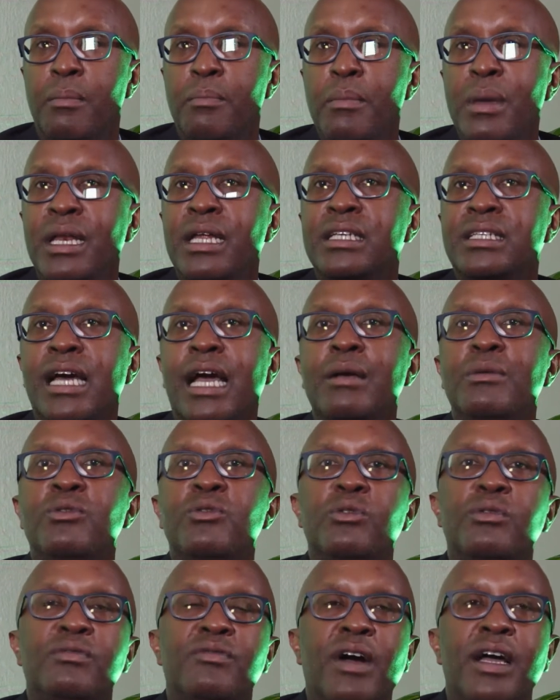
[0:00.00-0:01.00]
many
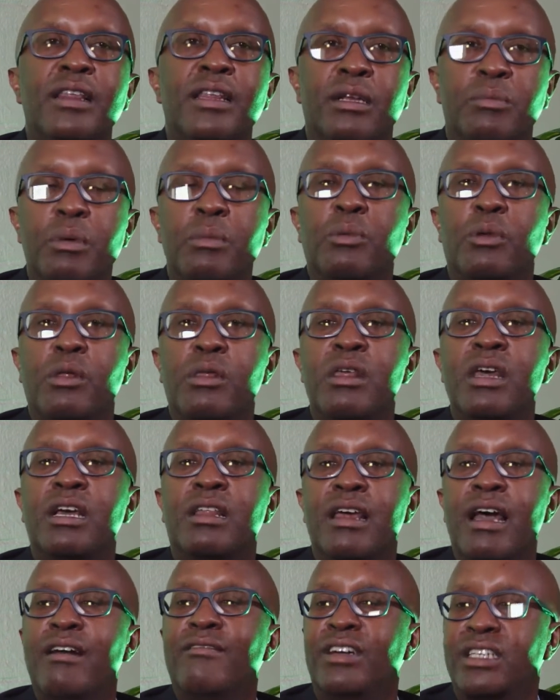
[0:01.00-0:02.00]
times you'll find that people
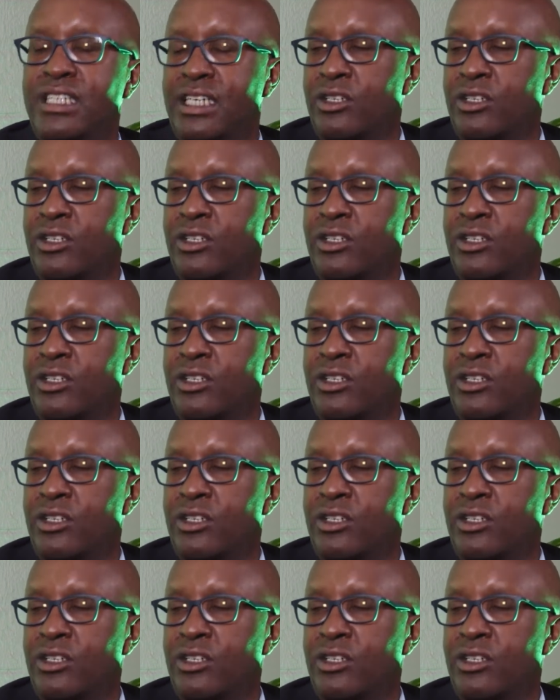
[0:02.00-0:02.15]
think they have